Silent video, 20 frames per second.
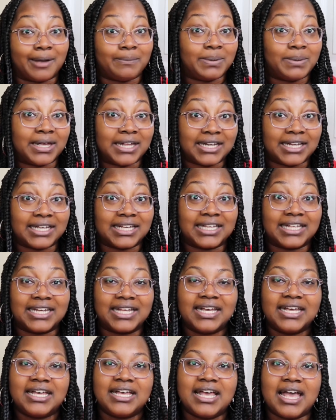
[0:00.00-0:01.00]
opinion.
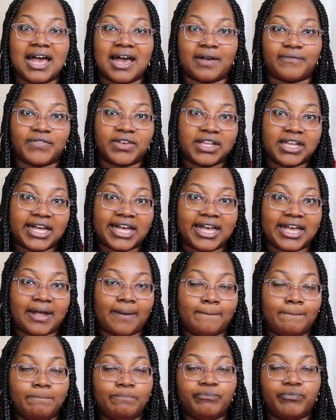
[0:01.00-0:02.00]
I feel
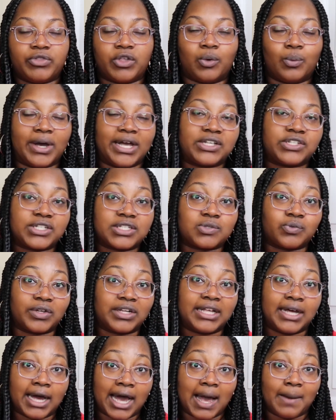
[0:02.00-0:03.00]
like the wedges
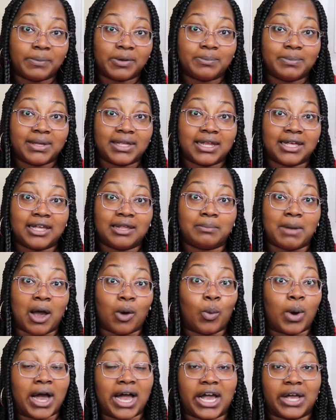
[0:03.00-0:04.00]
really complimented my
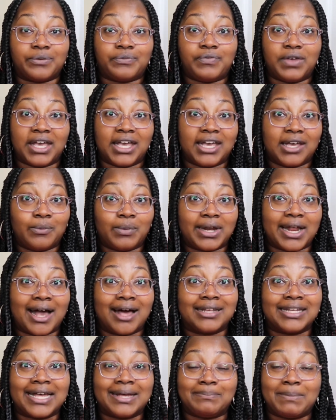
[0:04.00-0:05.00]
wide feet
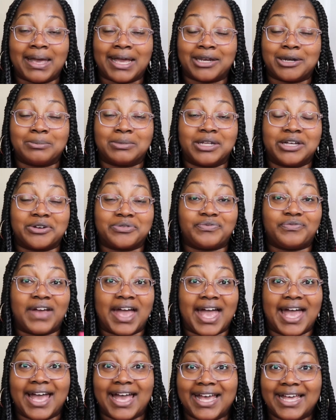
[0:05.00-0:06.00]
without let, making them look
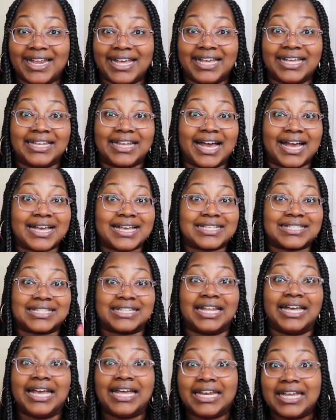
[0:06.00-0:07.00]
fat and like it's
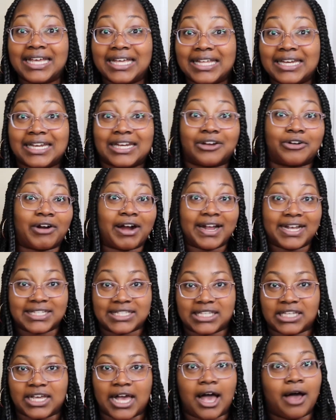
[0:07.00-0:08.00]
leaning and
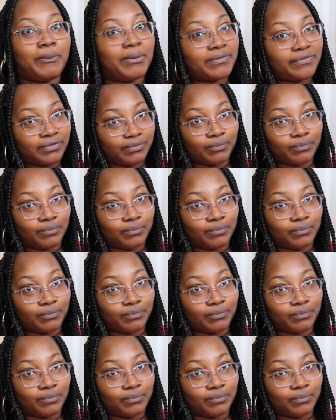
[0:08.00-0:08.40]
crazy. Y'all with,